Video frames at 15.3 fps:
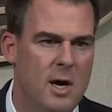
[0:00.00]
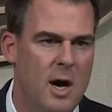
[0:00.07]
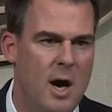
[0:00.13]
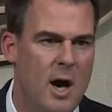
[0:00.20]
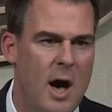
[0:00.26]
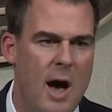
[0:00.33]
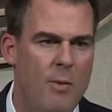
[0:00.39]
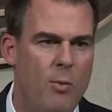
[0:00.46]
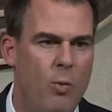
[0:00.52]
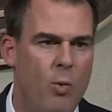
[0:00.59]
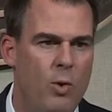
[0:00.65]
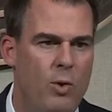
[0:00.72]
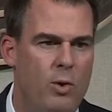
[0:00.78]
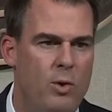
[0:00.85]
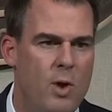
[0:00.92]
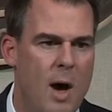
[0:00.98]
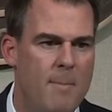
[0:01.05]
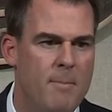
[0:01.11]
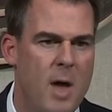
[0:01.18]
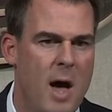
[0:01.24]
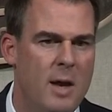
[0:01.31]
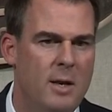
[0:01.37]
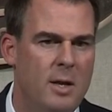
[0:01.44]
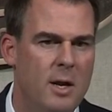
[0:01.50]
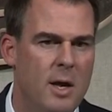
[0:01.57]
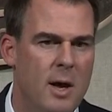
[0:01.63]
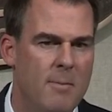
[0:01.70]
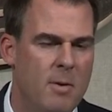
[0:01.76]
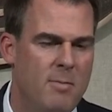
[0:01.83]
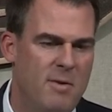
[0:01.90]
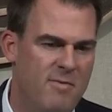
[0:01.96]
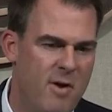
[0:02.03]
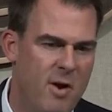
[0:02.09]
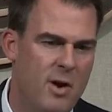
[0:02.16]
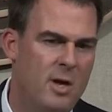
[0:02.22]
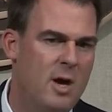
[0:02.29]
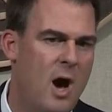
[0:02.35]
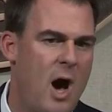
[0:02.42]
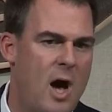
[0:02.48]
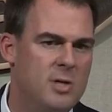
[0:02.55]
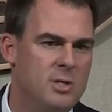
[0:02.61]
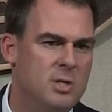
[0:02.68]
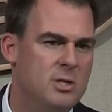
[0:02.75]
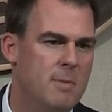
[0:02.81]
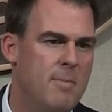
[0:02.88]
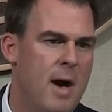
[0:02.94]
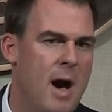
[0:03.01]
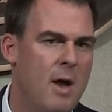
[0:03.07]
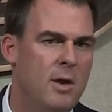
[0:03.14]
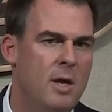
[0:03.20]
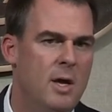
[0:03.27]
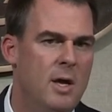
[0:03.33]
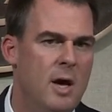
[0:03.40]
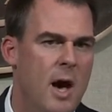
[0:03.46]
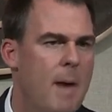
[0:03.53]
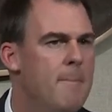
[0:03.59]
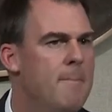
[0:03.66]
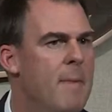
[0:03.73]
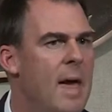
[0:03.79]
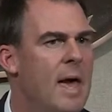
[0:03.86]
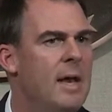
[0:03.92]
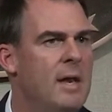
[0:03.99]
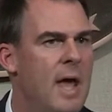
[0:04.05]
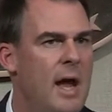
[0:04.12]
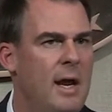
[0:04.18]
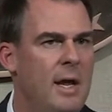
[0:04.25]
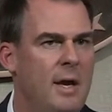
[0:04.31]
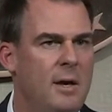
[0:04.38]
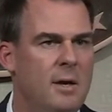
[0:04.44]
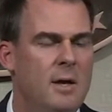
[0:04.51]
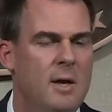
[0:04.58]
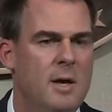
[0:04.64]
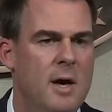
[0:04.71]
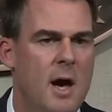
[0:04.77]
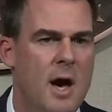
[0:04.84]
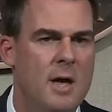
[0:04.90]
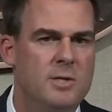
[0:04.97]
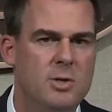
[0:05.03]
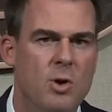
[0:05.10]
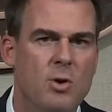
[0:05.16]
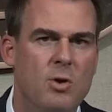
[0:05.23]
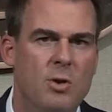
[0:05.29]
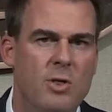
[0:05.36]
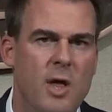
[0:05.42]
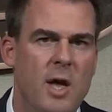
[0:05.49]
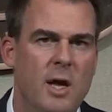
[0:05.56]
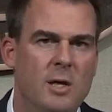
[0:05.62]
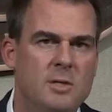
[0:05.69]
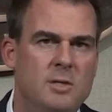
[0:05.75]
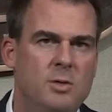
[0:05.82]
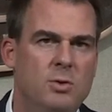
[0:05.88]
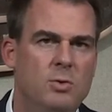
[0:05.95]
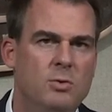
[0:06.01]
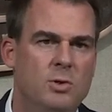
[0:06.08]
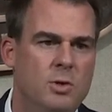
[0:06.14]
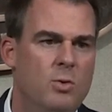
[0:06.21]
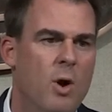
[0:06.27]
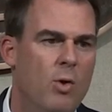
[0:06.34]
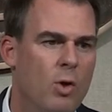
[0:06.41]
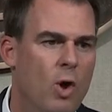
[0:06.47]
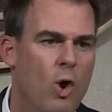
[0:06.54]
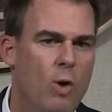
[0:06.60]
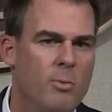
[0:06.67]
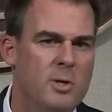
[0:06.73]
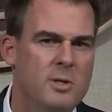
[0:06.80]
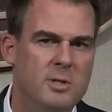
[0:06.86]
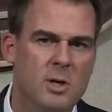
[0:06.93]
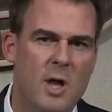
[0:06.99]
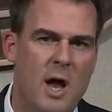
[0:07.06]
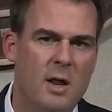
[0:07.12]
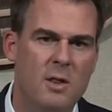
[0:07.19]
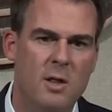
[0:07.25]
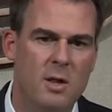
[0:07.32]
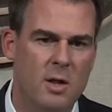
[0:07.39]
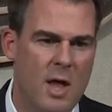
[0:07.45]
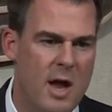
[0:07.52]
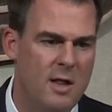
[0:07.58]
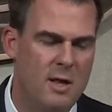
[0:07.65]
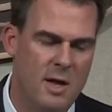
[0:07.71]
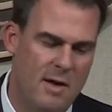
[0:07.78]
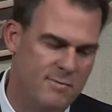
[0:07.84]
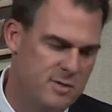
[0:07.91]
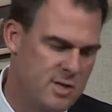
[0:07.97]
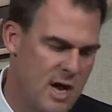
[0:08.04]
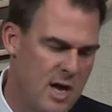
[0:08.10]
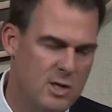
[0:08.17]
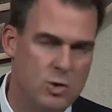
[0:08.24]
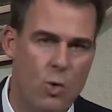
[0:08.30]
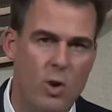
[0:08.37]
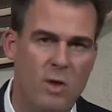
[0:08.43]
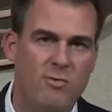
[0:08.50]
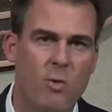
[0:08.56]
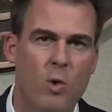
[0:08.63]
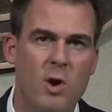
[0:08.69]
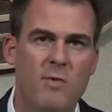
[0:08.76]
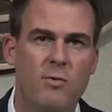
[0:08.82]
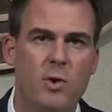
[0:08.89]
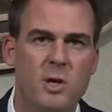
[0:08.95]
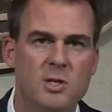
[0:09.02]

I'm going to be very cautious about mandating certain things to Oklahomans. A lot of the I've signed 24 different